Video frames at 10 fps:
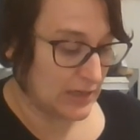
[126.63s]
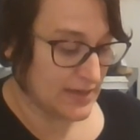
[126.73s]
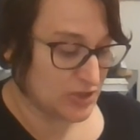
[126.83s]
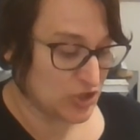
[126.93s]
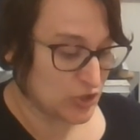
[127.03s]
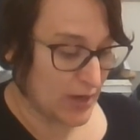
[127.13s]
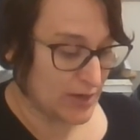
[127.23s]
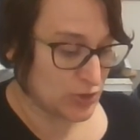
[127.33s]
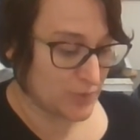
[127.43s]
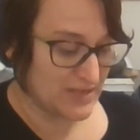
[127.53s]
anything
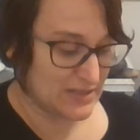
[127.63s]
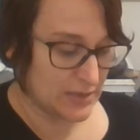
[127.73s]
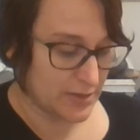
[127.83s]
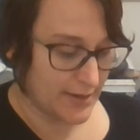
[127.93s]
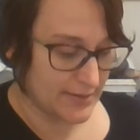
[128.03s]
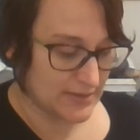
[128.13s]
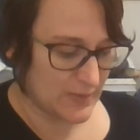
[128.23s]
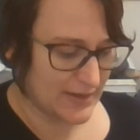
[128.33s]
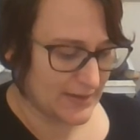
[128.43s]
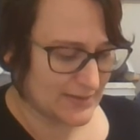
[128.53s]
strange or mysterious
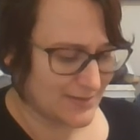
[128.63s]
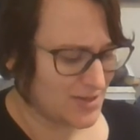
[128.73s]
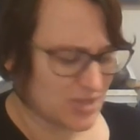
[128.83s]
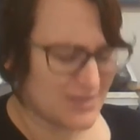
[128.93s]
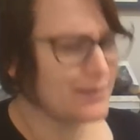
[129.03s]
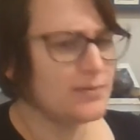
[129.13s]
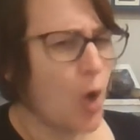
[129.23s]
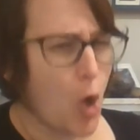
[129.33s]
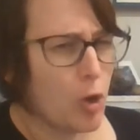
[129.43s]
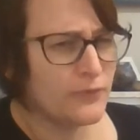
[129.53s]
because they just didn't
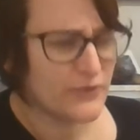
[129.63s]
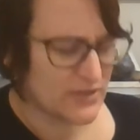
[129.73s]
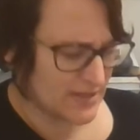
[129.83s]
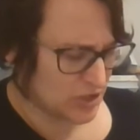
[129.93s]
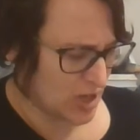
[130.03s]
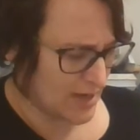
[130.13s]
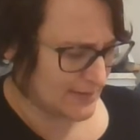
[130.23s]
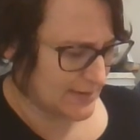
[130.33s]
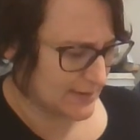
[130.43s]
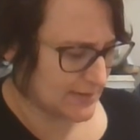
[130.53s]
hold for such
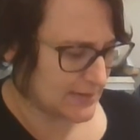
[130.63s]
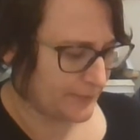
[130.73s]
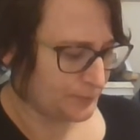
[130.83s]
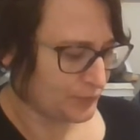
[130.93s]
nonsense.